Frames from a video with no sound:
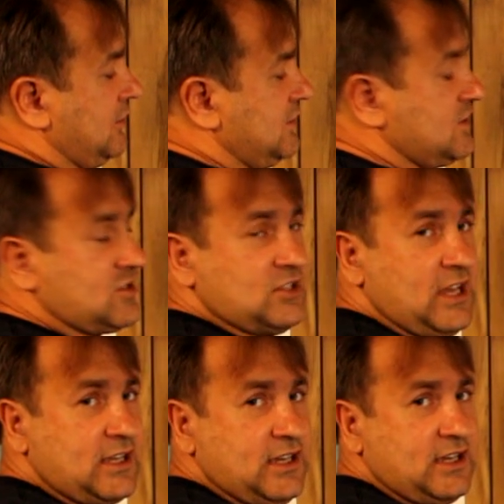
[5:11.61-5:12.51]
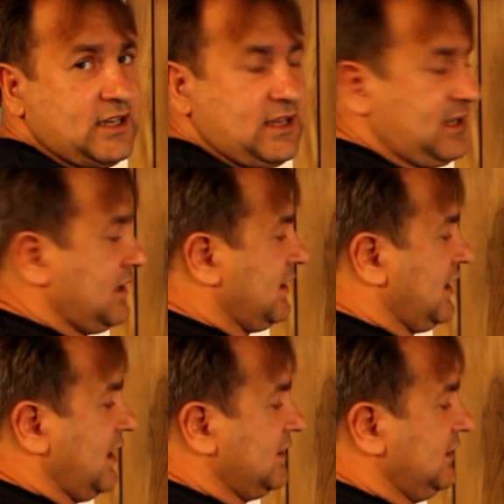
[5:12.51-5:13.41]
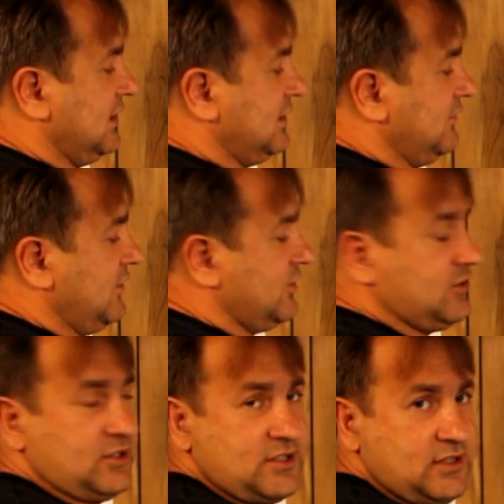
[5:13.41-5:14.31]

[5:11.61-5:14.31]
this is like a catalytic converter